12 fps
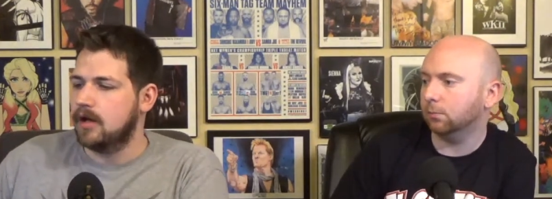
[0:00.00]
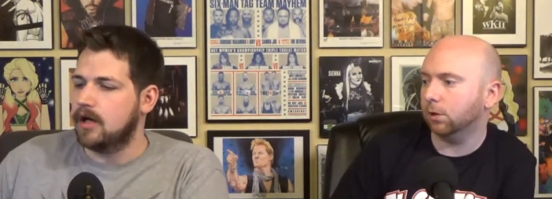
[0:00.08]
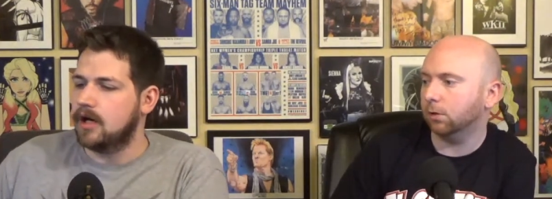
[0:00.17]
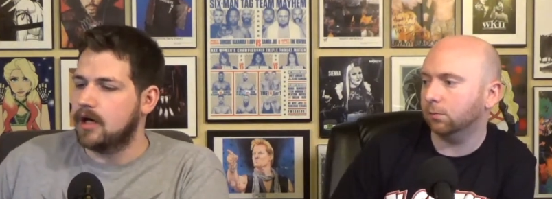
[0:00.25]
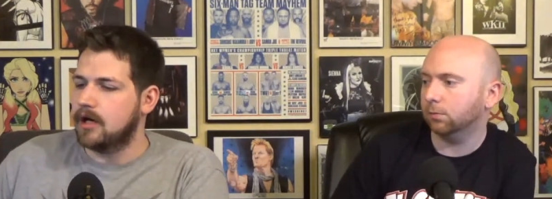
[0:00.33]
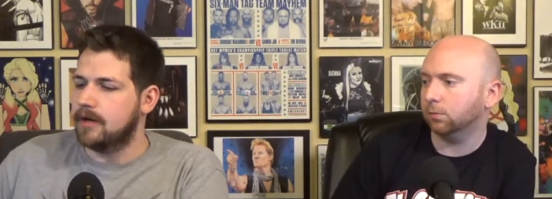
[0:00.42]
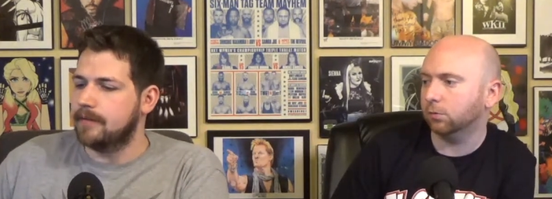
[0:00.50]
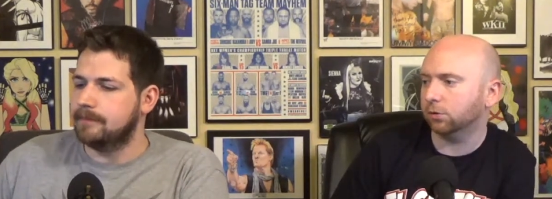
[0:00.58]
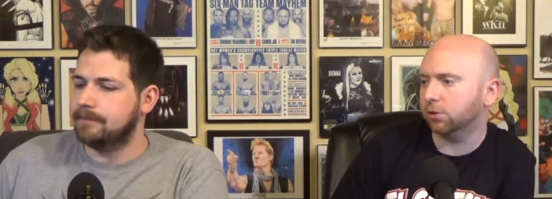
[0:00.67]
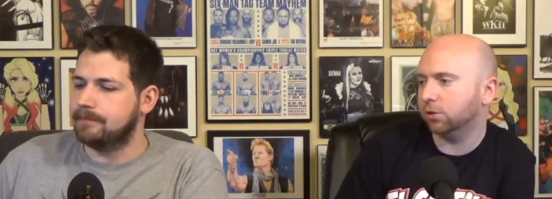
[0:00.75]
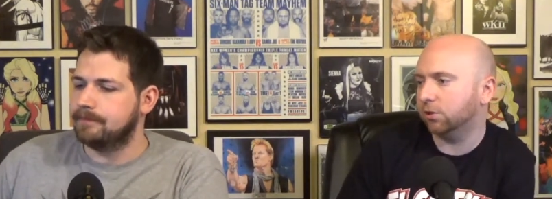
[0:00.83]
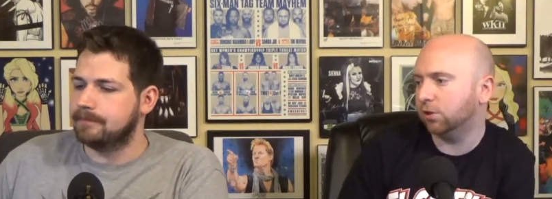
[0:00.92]

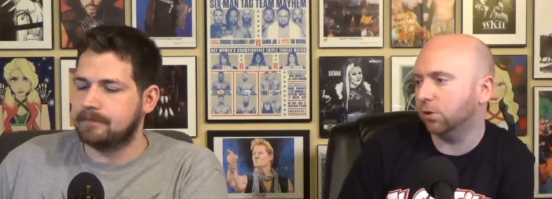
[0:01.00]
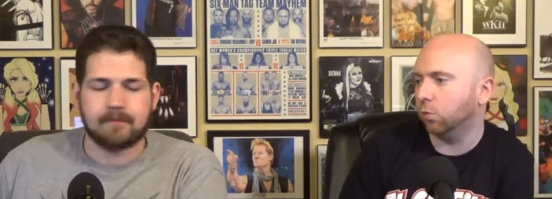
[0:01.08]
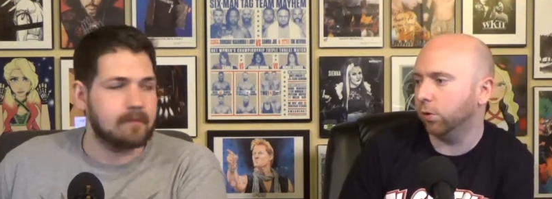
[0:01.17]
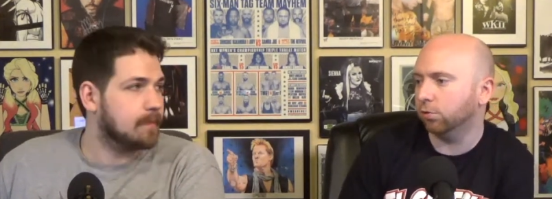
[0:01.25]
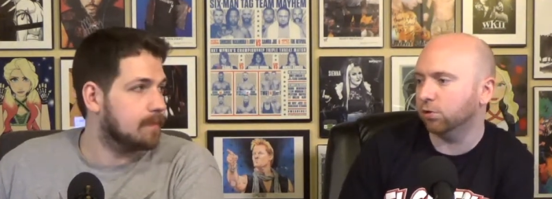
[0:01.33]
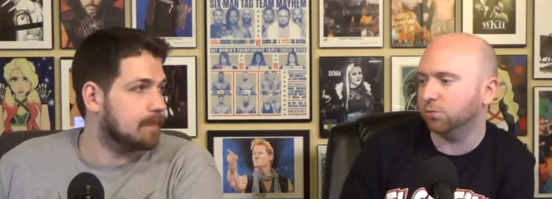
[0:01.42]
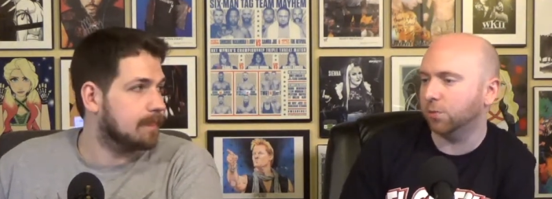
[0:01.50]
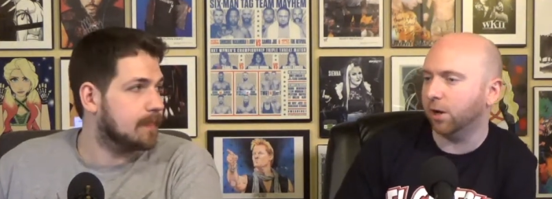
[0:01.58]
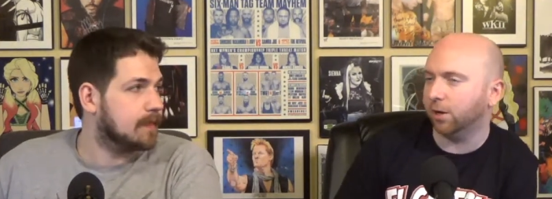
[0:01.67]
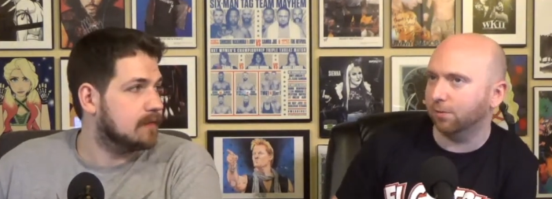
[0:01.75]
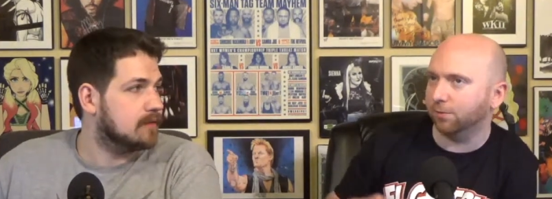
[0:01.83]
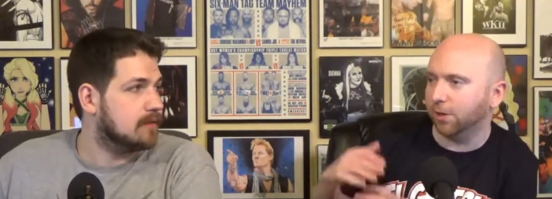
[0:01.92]
Speaker 1: because no, um, it's that weird
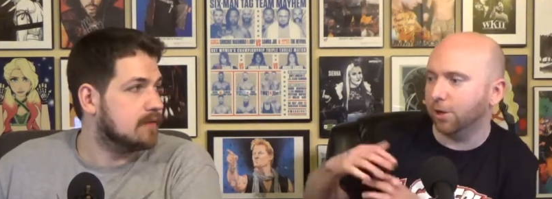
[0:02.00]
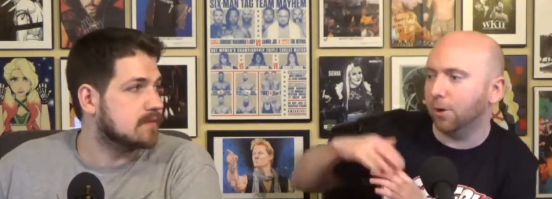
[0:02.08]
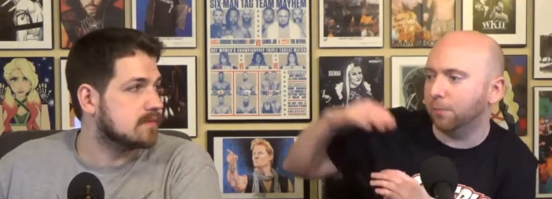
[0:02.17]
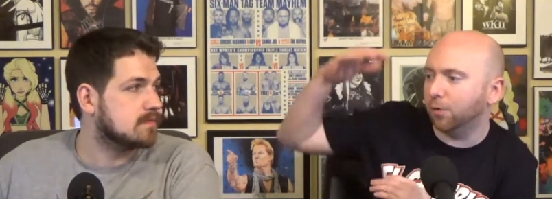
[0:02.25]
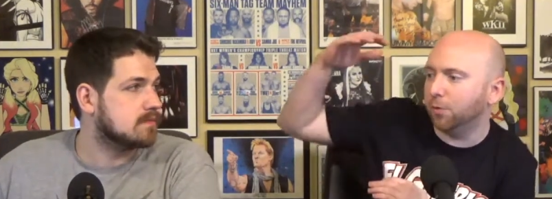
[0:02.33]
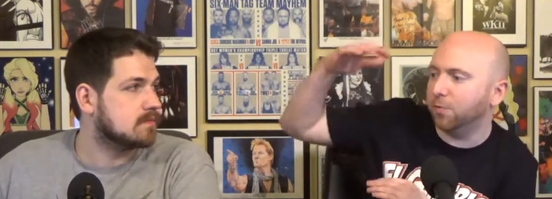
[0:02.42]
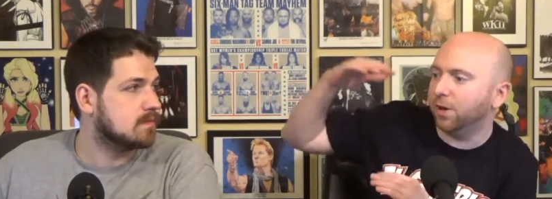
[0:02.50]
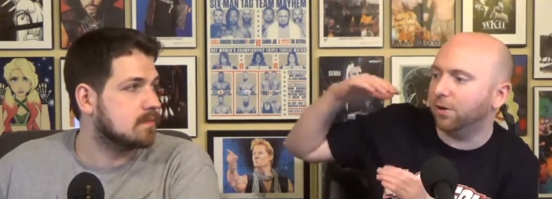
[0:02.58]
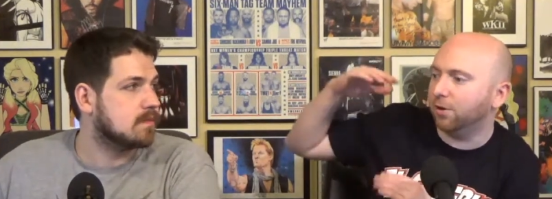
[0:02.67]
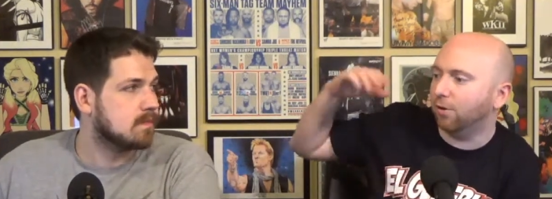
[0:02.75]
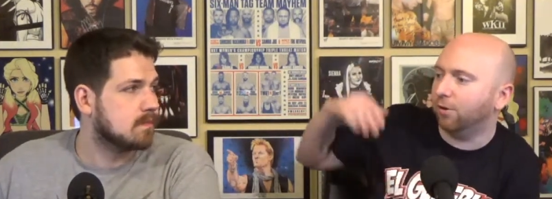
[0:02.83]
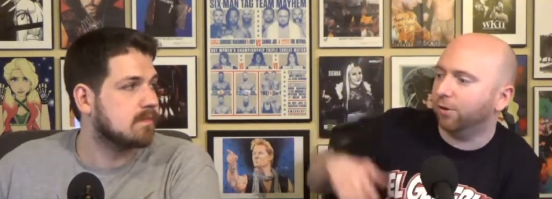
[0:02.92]
spot of the upper
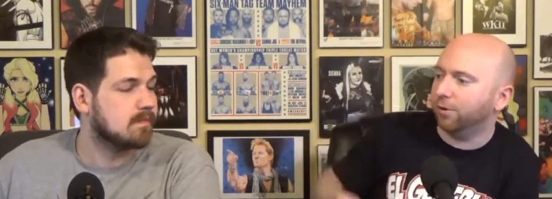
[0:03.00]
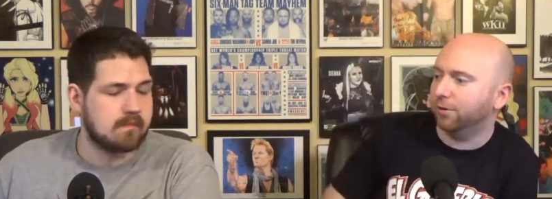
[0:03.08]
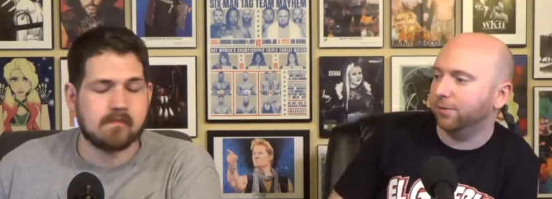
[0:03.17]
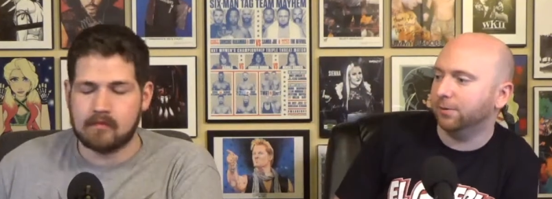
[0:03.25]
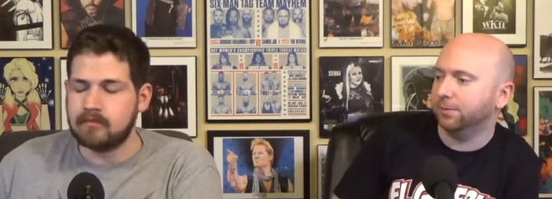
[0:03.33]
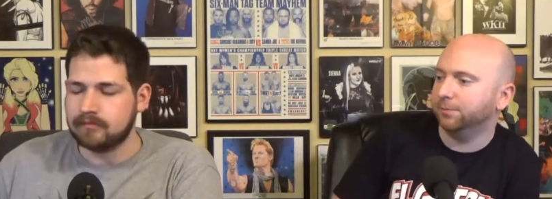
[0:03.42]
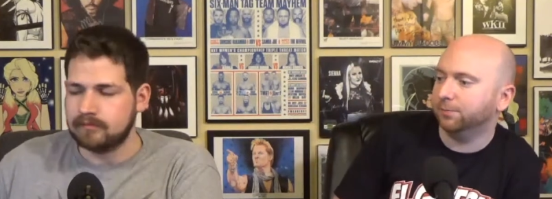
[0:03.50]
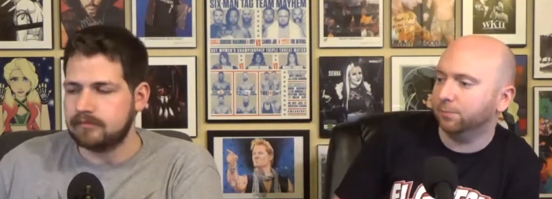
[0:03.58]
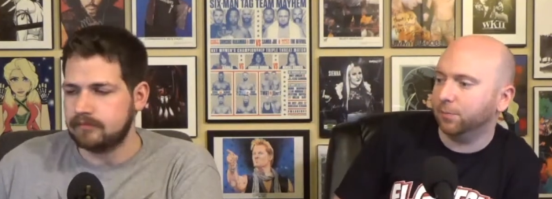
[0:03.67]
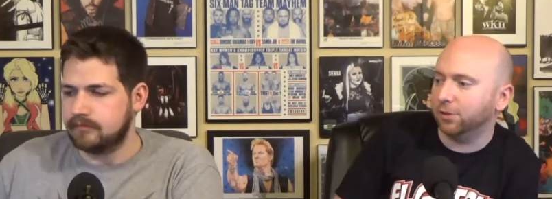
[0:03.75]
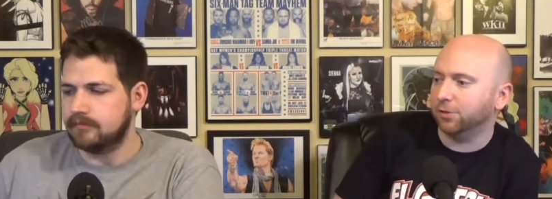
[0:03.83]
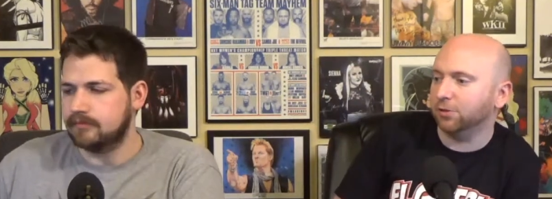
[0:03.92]
mid card.
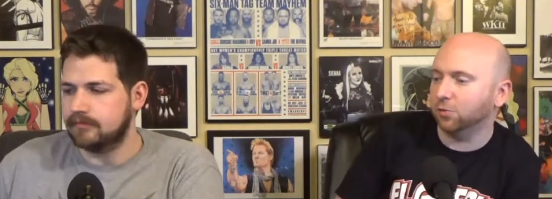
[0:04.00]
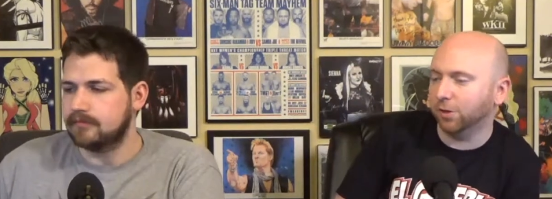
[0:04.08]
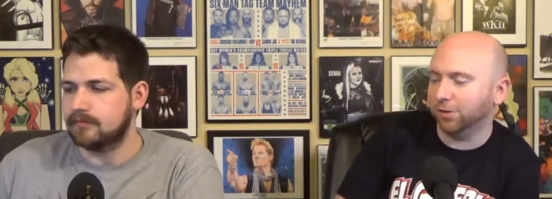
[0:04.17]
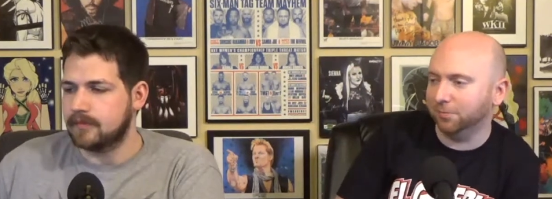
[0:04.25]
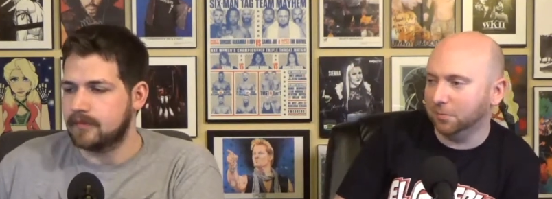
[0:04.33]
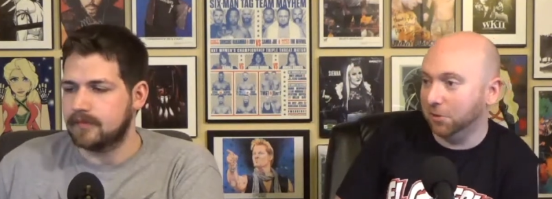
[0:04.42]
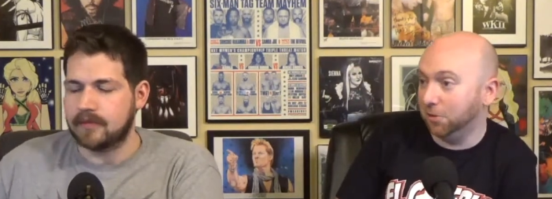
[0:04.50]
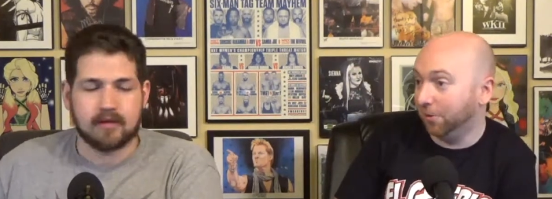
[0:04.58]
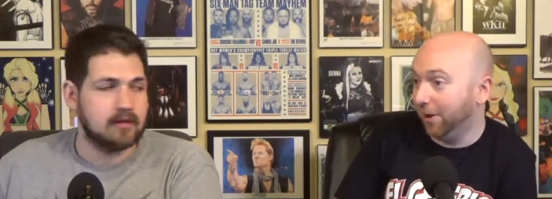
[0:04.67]
Because well, you